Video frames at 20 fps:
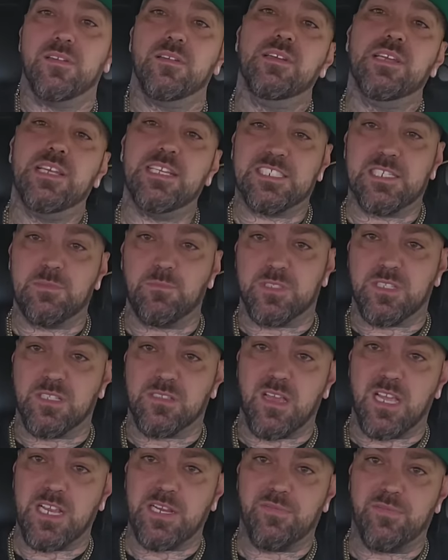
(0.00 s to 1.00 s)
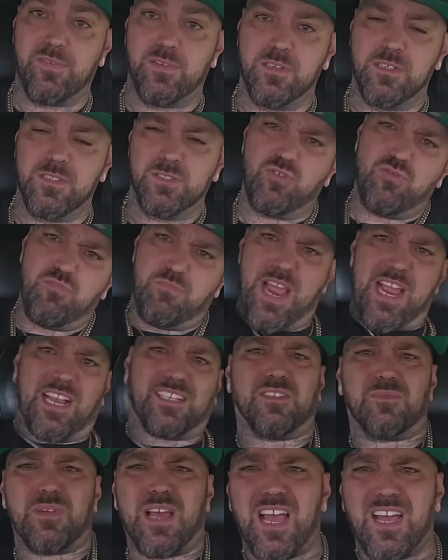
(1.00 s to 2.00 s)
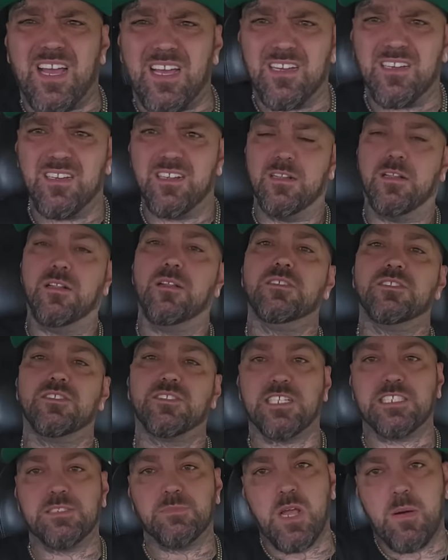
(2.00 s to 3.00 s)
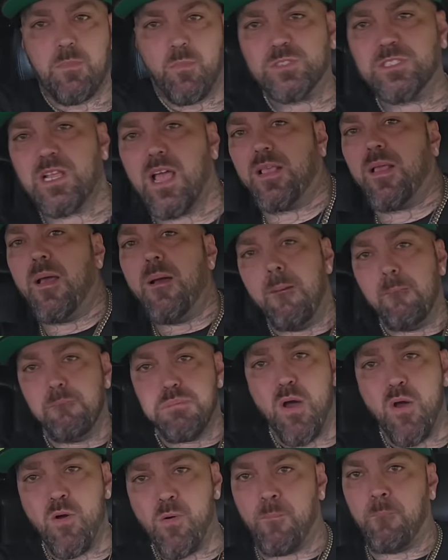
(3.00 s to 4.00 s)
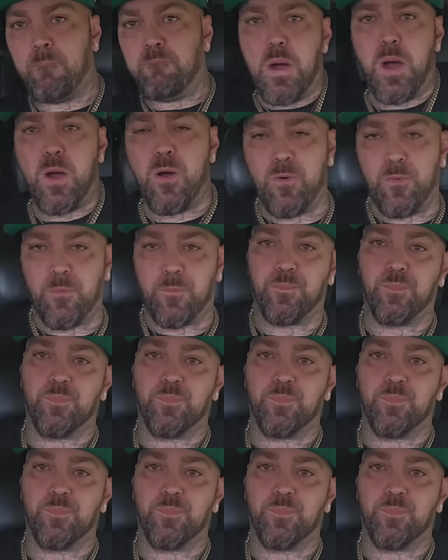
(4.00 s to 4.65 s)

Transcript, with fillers: Hits him with the knife. Dude backs up. Ah. Sticks him a couple more times. Boom, boom.